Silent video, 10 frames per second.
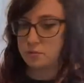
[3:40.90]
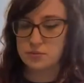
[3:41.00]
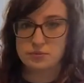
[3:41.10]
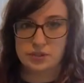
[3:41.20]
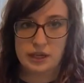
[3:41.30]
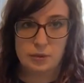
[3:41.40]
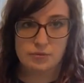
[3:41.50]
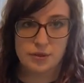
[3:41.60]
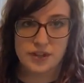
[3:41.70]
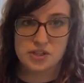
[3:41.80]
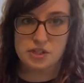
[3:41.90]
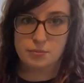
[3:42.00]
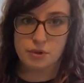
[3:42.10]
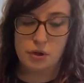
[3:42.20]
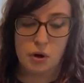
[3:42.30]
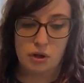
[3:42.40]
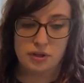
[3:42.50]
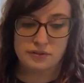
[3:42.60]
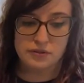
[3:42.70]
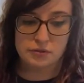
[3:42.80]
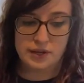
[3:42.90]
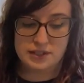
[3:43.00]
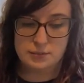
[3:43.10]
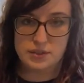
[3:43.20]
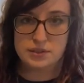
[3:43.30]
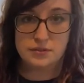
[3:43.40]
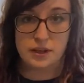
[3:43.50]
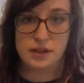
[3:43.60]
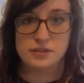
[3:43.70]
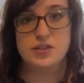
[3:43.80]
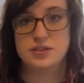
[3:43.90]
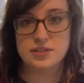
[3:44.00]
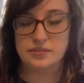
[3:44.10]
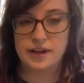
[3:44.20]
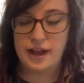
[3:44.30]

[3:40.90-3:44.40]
it was really helpful that she put all of the recipes, just different